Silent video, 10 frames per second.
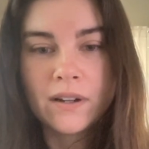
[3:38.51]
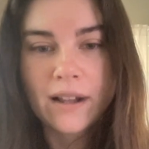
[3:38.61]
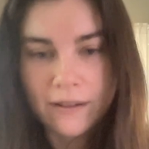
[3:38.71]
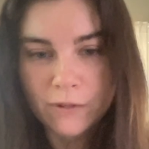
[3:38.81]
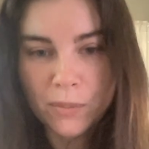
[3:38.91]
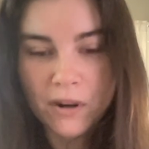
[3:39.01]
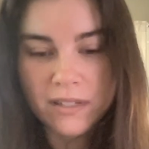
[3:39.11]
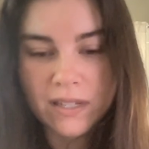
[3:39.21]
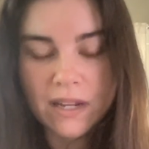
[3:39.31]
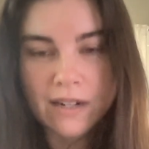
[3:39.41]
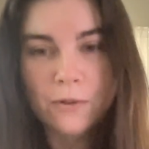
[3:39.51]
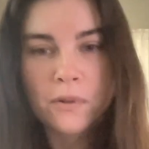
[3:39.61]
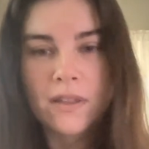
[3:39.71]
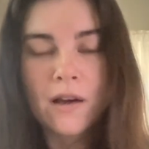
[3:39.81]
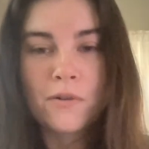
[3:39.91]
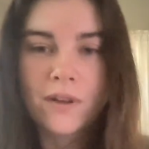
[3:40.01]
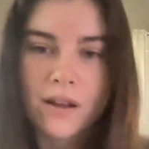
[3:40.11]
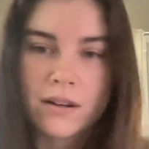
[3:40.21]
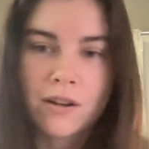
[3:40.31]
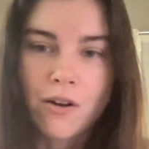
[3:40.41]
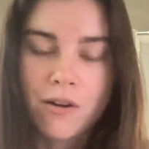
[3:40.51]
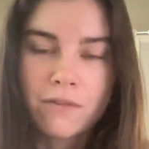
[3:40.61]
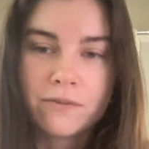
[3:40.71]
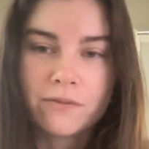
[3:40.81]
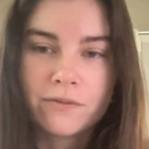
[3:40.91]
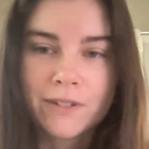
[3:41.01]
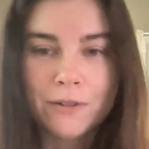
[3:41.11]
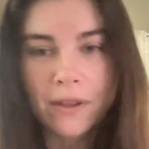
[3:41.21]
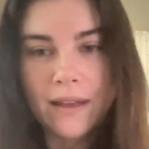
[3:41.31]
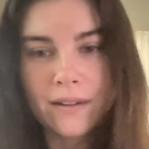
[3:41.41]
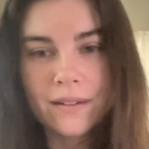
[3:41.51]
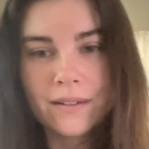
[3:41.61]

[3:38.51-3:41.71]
have a prosthetic without cutting off your leg.